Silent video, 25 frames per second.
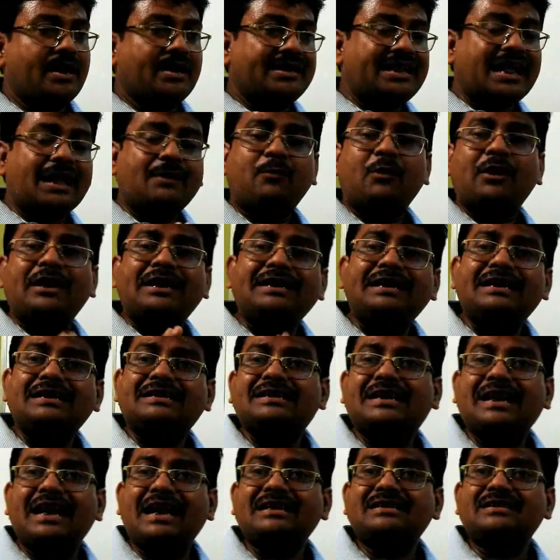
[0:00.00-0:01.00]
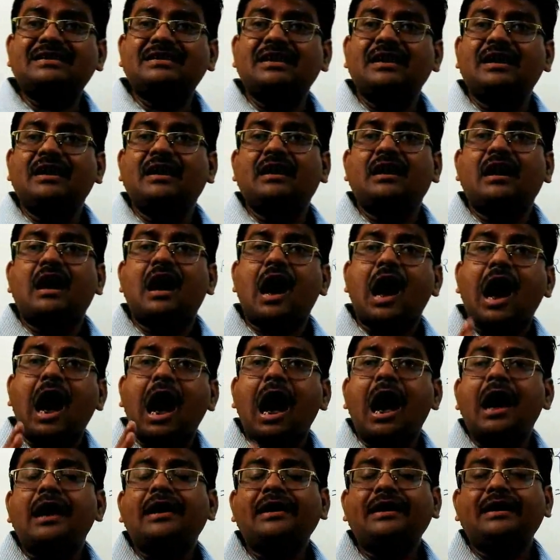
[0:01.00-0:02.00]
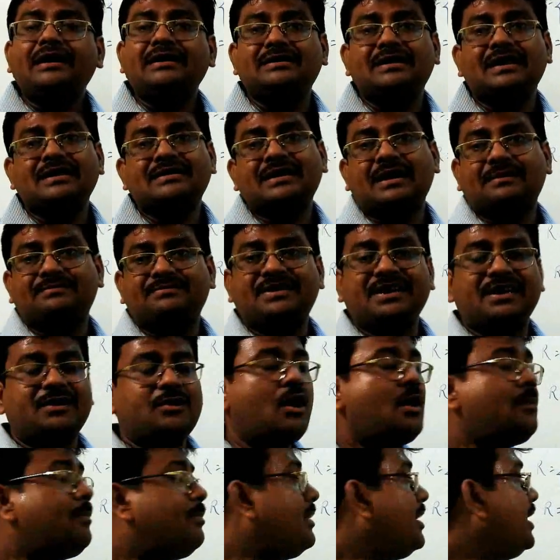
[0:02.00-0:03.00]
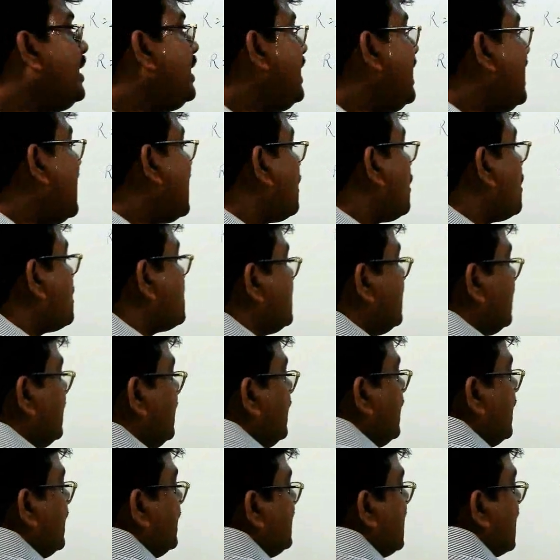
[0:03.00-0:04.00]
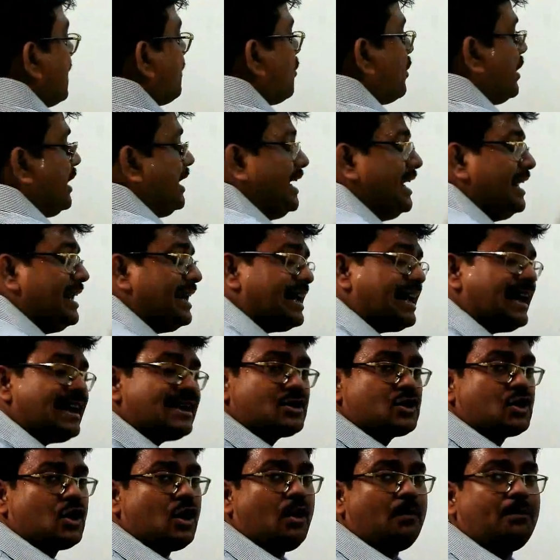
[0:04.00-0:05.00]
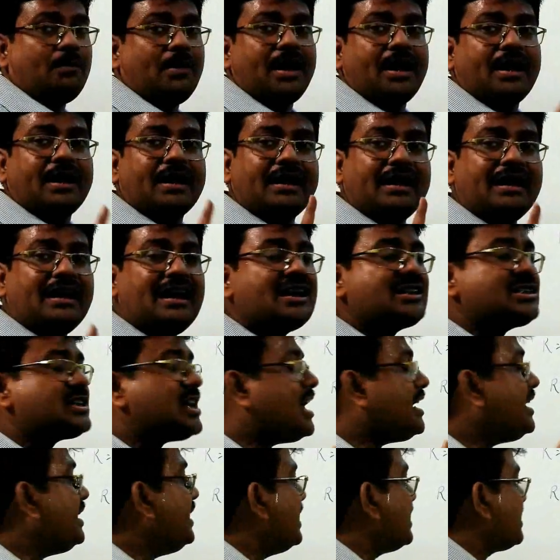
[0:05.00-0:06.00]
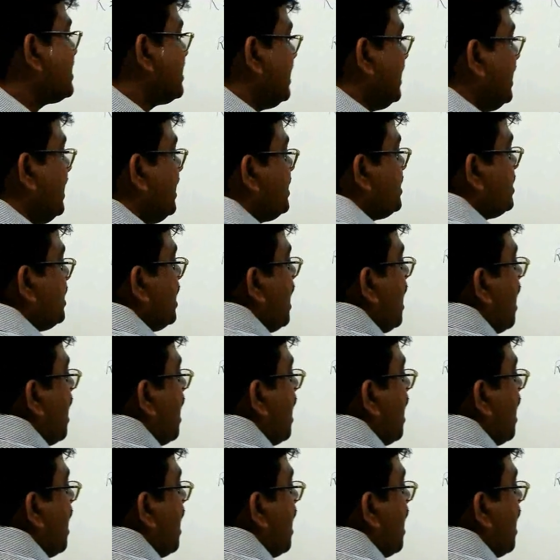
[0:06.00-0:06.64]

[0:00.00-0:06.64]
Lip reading: Therefore, in this case, R is a subset of A cross A. Therefore, in case of relation in a set,